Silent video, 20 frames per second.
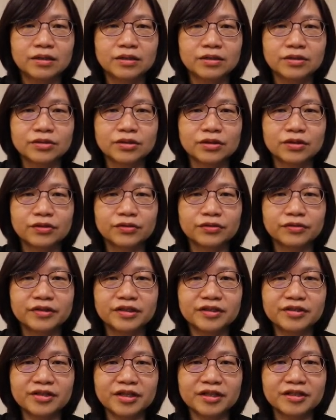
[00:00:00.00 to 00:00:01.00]
So
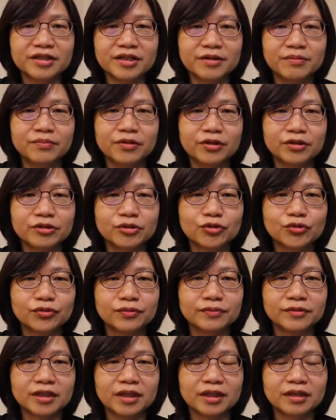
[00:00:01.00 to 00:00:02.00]
this example
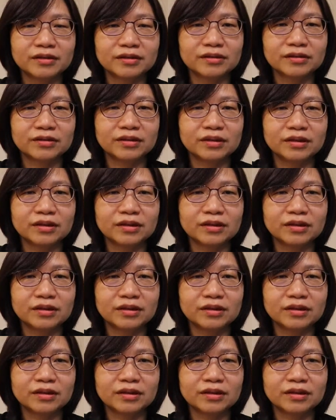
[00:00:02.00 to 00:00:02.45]
assumes that